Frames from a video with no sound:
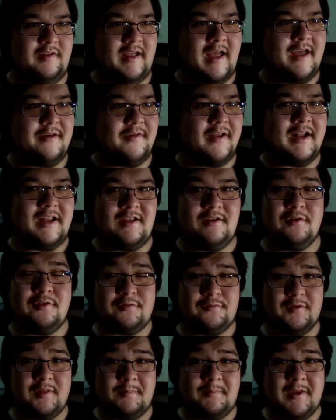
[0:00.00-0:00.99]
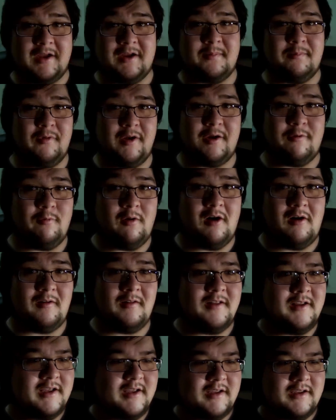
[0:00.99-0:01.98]
have any use for the pick-a-brick
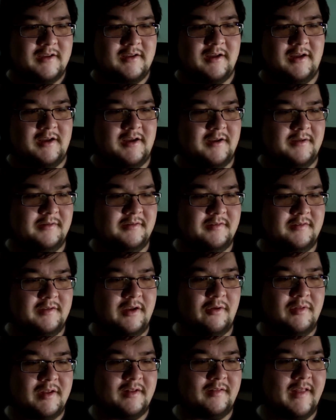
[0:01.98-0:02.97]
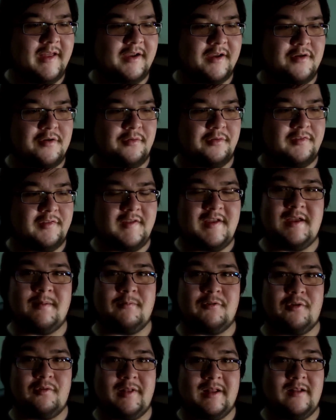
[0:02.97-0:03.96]
wall. Uh, the only LEGO
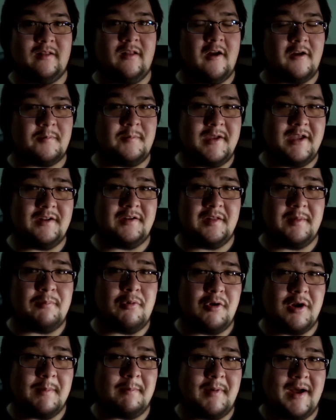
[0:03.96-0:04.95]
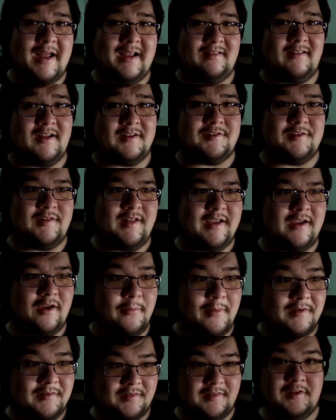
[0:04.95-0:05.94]
theme to really lock me into the point of buying lots of
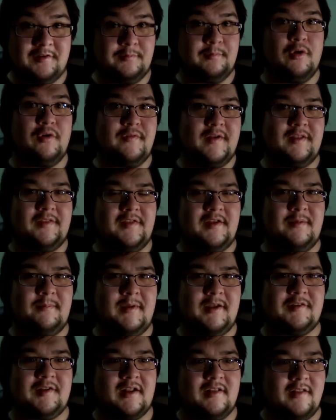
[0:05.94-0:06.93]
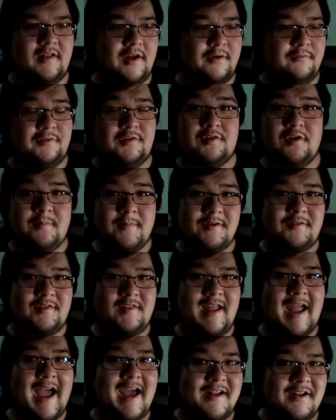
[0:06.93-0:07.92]
LEGO is this movie theme, because I love so much
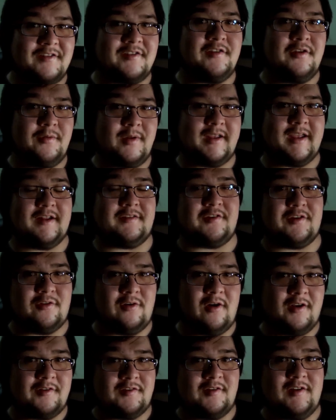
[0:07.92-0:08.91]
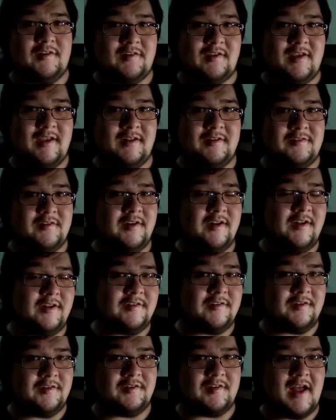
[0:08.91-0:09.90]
the attitude it gets across in its kits and in
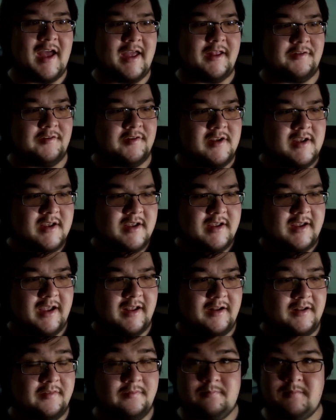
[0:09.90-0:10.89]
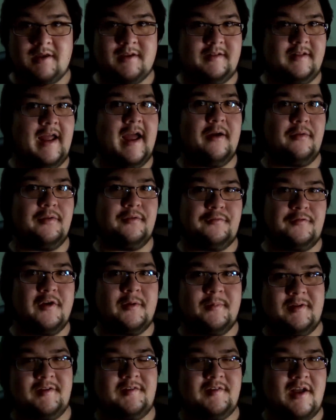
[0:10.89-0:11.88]
its designs, and in, like, now the
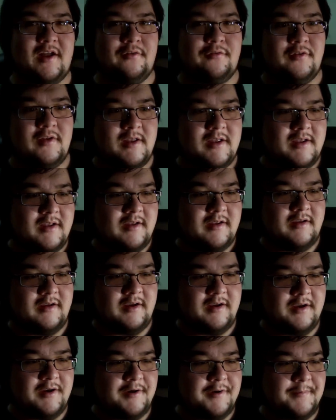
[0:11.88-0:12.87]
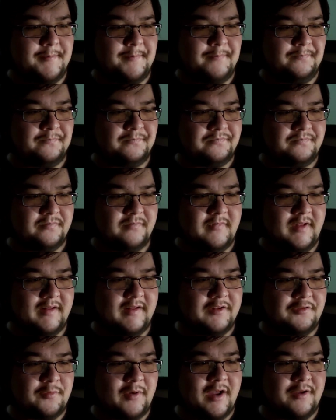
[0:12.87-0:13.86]
film itself. Um,
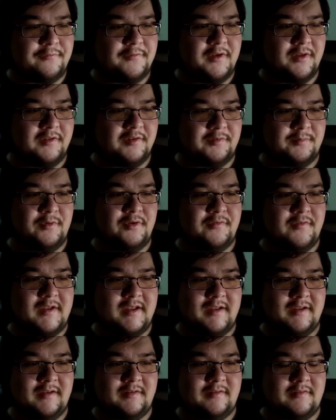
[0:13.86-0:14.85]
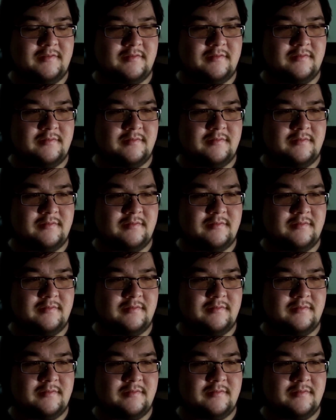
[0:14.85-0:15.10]
and that's why I feel this movie,